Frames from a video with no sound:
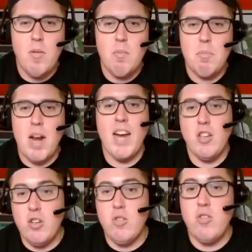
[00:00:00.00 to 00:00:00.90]
but I
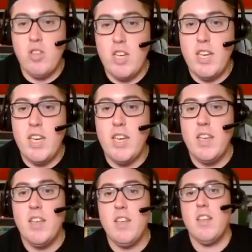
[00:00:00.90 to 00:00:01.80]
do see
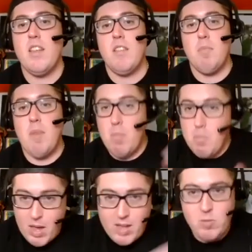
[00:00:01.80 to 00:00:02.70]
my
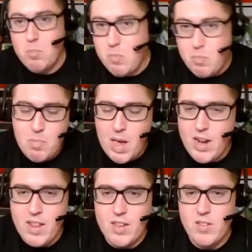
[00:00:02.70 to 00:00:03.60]
best bet
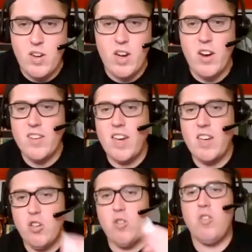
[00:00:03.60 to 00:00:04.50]
of this here as I
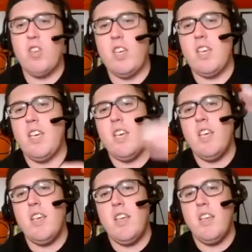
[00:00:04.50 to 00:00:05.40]
do see
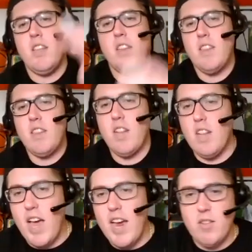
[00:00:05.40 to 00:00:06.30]
the
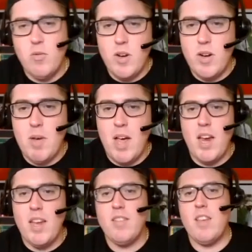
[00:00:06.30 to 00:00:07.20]
Lions winning
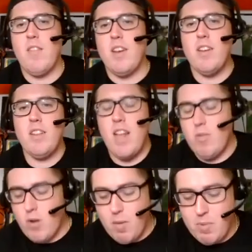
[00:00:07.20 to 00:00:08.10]
by 7.
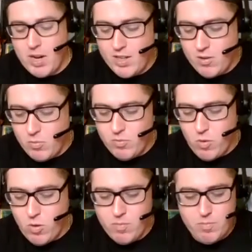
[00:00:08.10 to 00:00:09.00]
That's what I'm picking this one for.